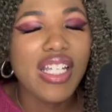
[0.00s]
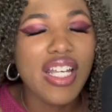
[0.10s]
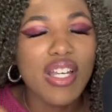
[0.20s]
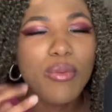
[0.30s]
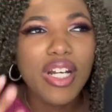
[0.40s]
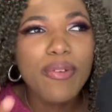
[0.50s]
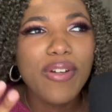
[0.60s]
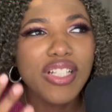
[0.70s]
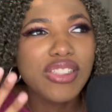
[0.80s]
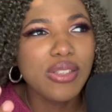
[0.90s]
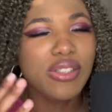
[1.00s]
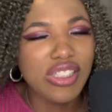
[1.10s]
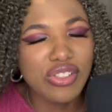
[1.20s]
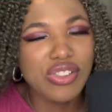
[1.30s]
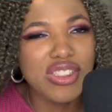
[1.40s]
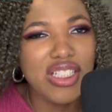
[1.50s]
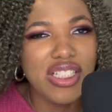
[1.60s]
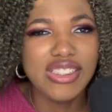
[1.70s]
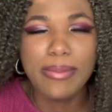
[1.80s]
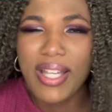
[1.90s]
And what I find so interesting
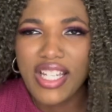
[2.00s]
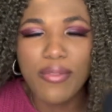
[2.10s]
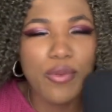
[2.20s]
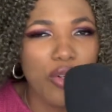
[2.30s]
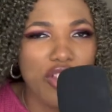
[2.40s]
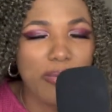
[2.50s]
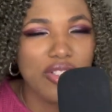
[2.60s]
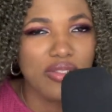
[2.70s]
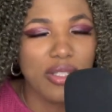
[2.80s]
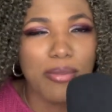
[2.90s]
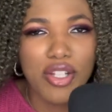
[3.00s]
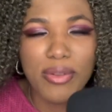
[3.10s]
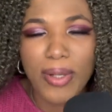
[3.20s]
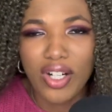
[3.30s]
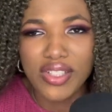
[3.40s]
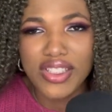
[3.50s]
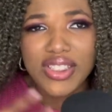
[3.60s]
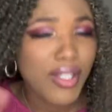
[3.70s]
is the back and forth between both parties,